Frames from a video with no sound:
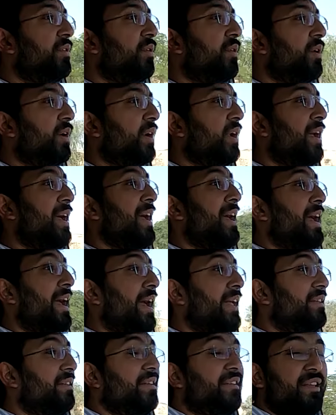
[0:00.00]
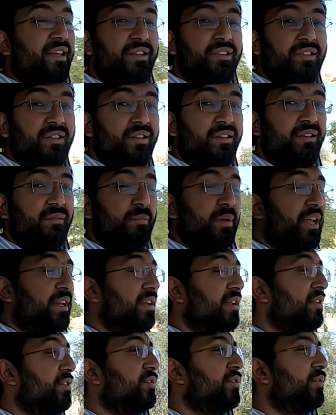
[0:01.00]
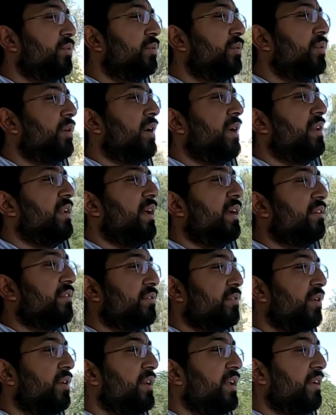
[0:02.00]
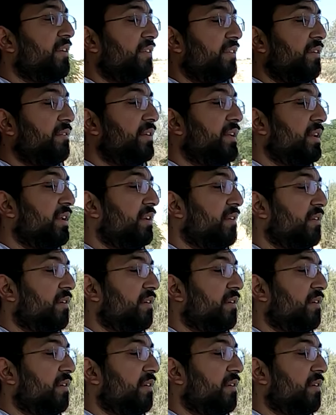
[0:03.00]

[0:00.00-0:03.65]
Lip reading: torque, and this engine is mated to an Xtronic CVT